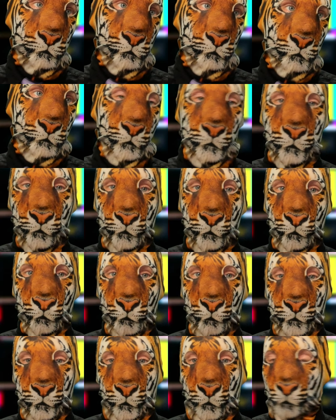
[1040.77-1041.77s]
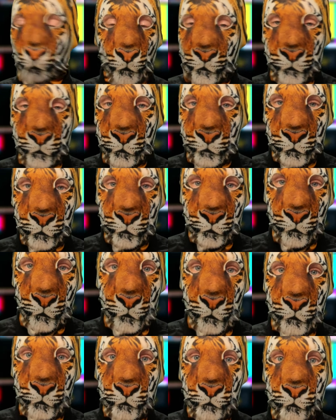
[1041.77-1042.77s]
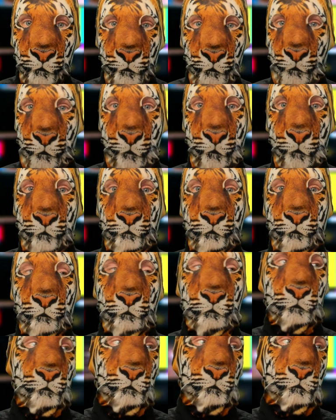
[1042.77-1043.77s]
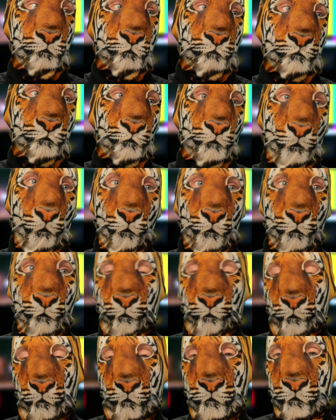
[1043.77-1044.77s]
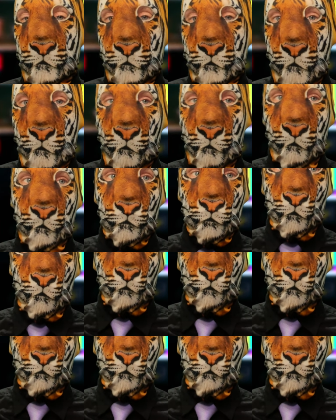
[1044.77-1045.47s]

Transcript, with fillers: the EU was like, we didn't say that. No, he did that on his